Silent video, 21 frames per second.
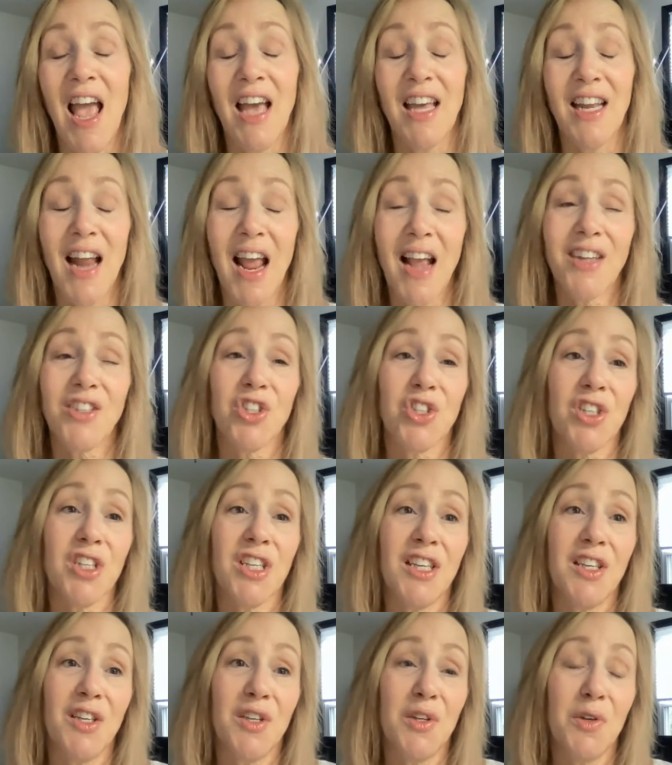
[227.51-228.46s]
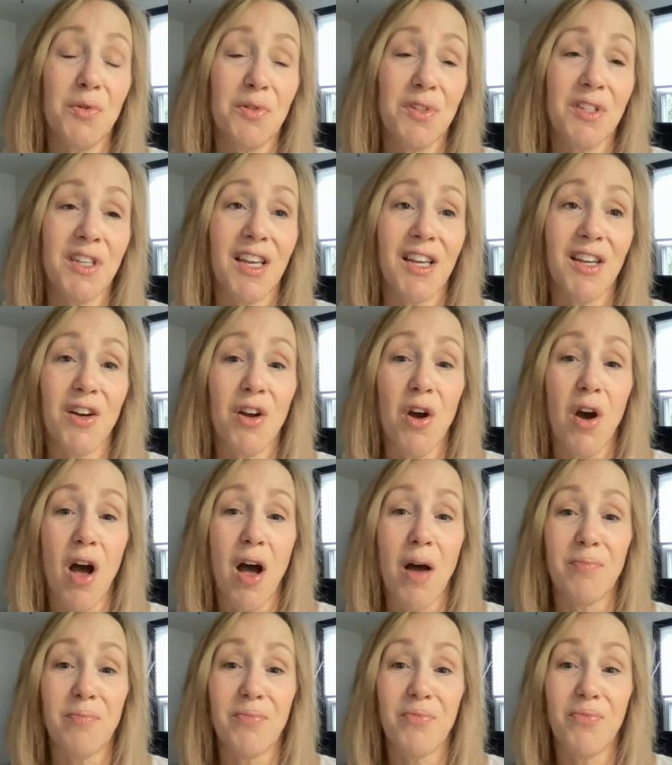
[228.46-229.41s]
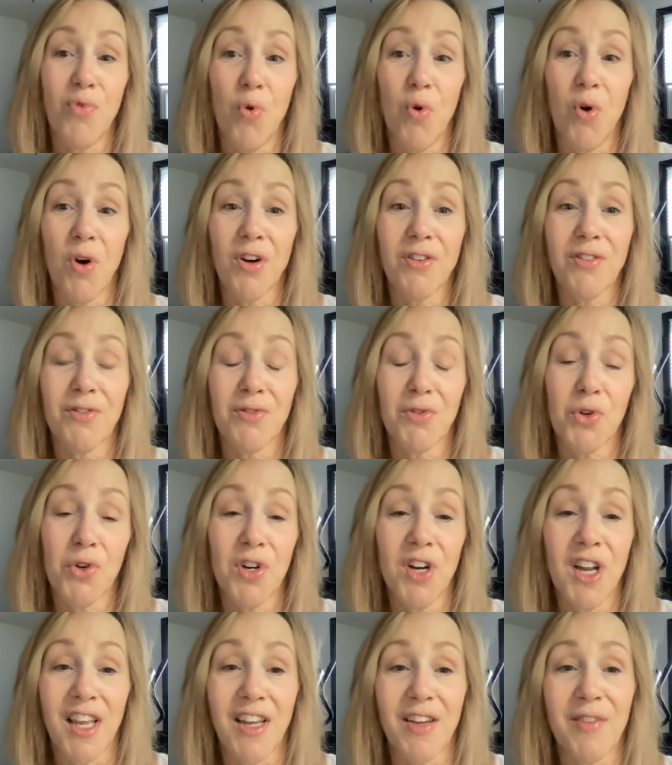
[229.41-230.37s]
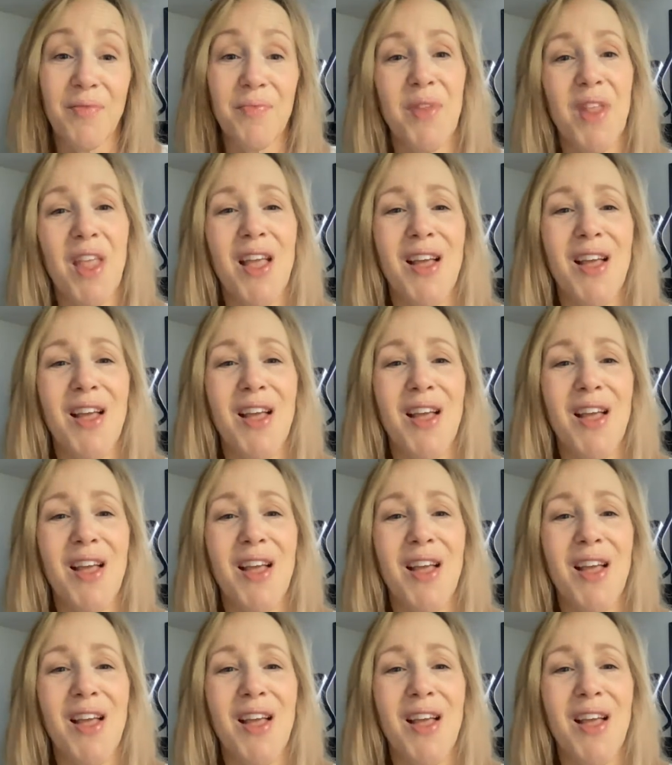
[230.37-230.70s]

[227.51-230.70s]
and actually use it for learning.